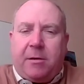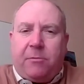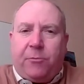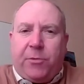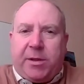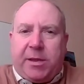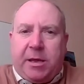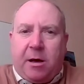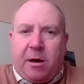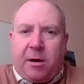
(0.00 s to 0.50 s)

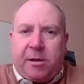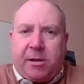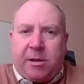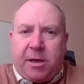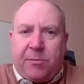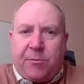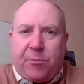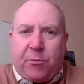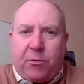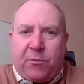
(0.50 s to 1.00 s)
with the
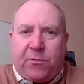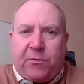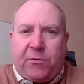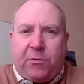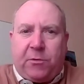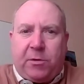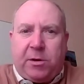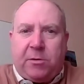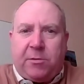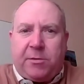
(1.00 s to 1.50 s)
online
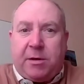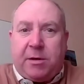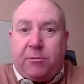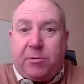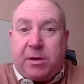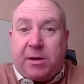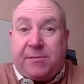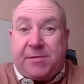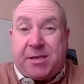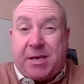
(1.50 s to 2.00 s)
portfolio, they
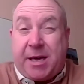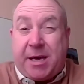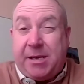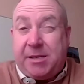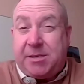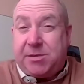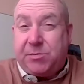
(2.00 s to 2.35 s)
would have tagged